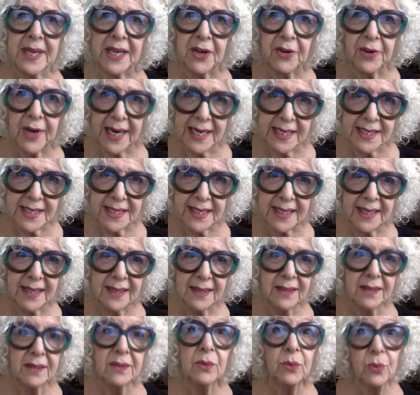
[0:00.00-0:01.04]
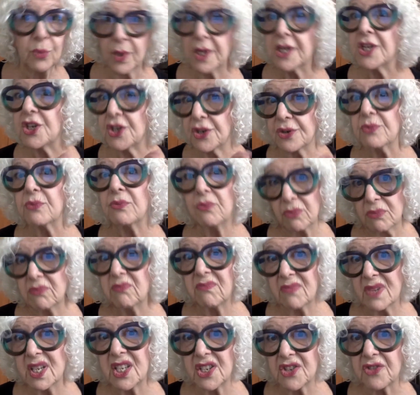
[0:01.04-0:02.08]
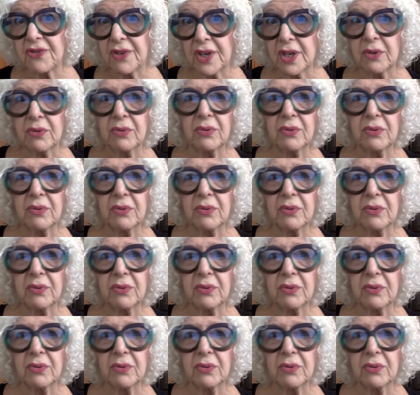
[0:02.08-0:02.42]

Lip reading: crazy, which is true.